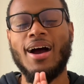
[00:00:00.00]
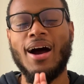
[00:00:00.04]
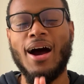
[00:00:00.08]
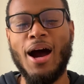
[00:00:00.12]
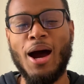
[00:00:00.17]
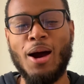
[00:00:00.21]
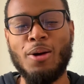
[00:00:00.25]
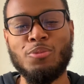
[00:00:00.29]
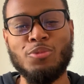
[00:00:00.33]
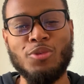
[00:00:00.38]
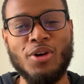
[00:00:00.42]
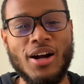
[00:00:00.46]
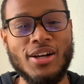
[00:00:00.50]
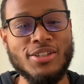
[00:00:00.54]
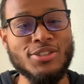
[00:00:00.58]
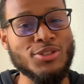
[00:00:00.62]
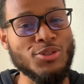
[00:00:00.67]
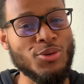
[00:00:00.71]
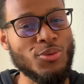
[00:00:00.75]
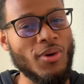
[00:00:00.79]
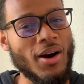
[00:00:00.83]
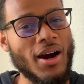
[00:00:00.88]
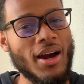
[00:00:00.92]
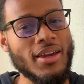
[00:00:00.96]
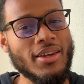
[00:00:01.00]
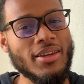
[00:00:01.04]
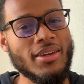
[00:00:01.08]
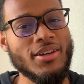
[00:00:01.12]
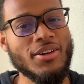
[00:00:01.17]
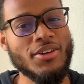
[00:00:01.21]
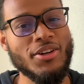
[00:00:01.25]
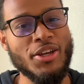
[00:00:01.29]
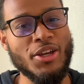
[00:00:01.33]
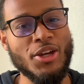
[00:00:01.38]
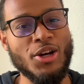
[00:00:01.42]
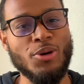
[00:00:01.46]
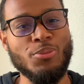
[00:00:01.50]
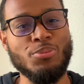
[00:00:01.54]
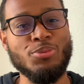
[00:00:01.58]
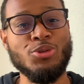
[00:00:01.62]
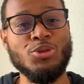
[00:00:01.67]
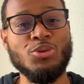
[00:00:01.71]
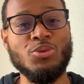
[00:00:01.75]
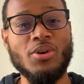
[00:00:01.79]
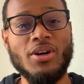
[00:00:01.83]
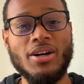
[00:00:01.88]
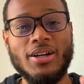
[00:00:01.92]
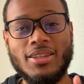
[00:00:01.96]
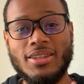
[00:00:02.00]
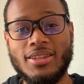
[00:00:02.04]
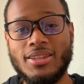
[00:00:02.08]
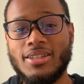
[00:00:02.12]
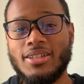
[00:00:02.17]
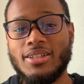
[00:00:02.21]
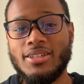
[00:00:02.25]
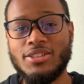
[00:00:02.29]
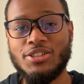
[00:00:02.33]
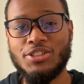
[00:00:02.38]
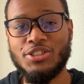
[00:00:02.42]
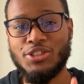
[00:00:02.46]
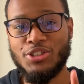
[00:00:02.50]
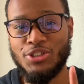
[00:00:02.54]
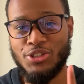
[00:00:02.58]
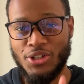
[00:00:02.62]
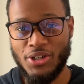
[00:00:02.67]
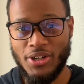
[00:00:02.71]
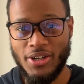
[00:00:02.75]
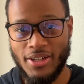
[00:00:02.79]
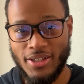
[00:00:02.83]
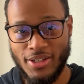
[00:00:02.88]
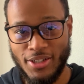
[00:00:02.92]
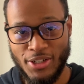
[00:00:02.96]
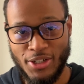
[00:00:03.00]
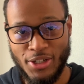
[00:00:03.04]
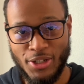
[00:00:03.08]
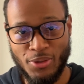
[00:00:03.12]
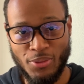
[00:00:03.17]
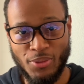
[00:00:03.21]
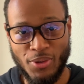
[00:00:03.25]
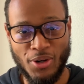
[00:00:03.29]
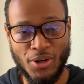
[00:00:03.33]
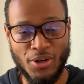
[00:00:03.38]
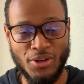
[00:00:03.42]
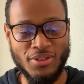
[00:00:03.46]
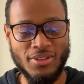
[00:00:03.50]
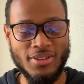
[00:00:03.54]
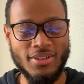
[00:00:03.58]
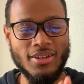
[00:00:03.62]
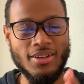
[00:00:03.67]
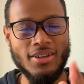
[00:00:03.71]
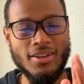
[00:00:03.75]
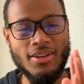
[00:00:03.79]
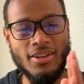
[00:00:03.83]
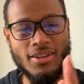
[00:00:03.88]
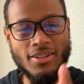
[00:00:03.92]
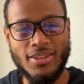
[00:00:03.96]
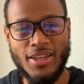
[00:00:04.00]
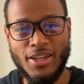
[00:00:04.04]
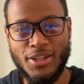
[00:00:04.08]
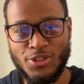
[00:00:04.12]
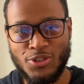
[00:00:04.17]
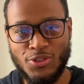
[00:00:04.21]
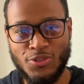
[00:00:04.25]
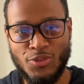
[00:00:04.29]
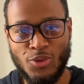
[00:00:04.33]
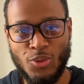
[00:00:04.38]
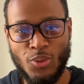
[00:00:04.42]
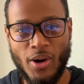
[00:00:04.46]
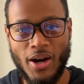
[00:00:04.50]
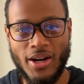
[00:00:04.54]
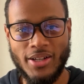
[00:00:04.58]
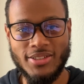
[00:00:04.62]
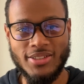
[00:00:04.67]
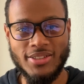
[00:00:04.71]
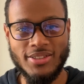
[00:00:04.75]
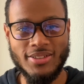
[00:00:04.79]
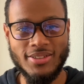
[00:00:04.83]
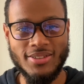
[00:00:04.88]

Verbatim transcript: I'm Rasta White, here to help you unleash your inner hero. Thank you for watching.